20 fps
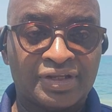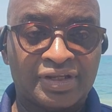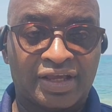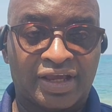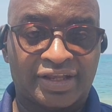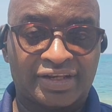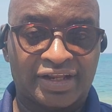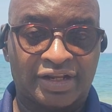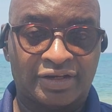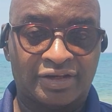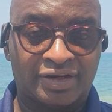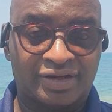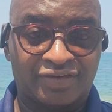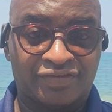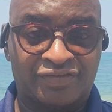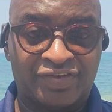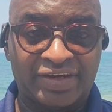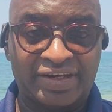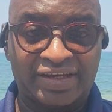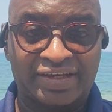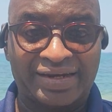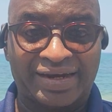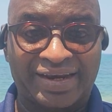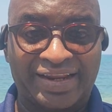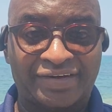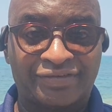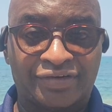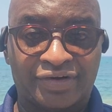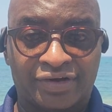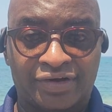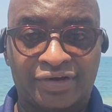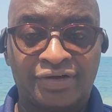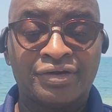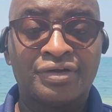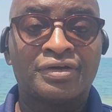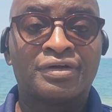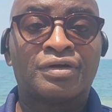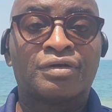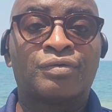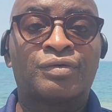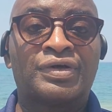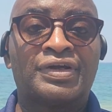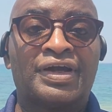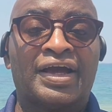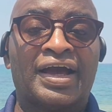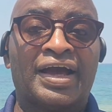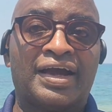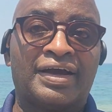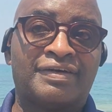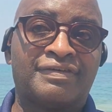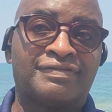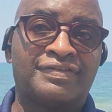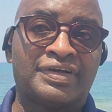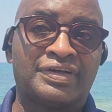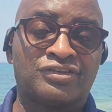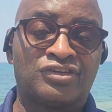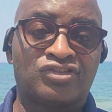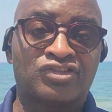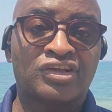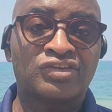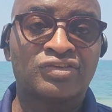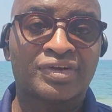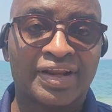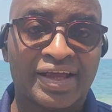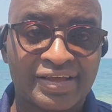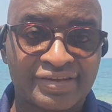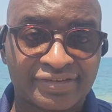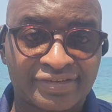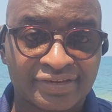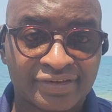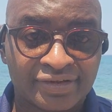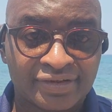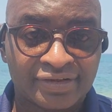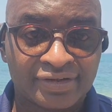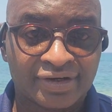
And then Phoenic Leveler, we have a decentralized